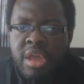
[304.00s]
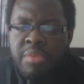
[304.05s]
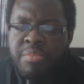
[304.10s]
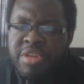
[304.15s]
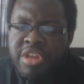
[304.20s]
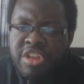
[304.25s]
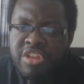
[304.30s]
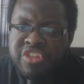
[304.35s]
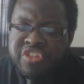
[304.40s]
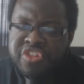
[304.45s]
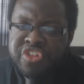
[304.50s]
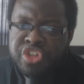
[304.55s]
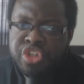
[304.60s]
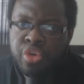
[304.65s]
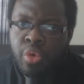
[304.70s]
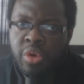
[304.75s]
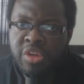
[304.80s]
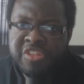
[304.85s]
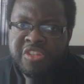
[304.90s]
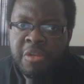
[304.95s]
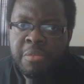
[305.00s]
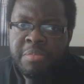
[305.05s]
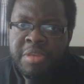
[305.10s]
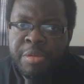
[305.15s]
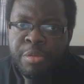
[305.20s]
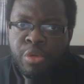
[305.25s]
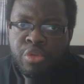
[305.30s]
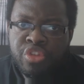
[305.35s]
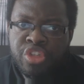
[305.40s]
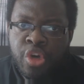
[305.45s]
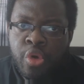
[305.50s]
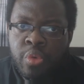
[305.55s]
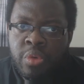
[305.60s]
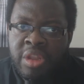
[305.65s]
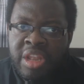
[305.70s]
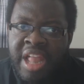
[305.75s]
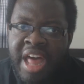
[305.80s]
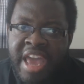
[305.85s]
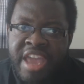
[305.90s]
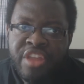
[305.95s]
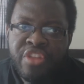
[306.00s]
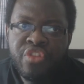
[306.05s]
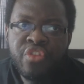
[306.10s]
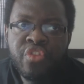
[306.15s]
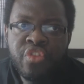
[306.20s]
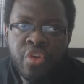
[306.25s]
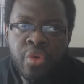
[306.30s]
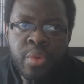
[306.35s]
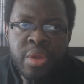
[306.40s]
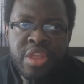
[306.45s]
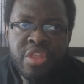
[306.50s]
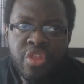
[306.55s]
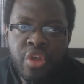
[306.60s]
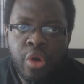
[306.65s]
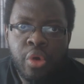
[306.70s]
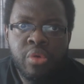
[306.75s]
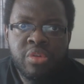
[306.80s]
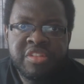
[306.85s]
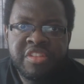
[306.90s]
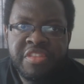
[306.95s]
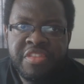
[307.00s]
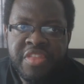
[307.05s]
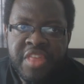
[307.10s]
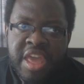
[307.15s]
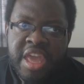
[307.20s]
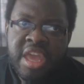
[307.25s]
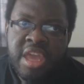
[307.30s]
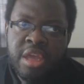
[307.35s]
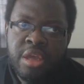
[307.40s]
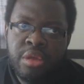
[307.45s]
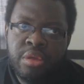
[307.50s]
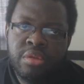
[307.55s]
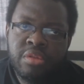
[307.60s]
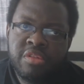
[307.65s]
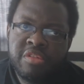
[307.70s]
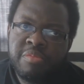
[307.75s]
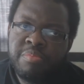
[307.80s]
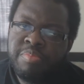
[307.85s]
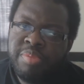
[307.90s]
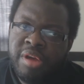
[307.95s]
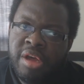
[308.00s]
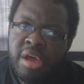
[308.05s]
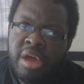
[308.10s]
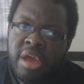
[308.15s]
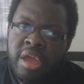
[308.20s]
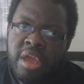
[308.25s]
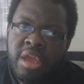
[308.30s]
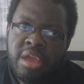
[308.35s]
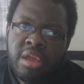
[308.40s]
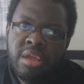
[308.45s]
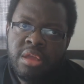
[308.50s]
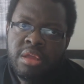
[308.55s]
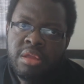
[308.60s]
I mean, sure, some people don't like doing those things, but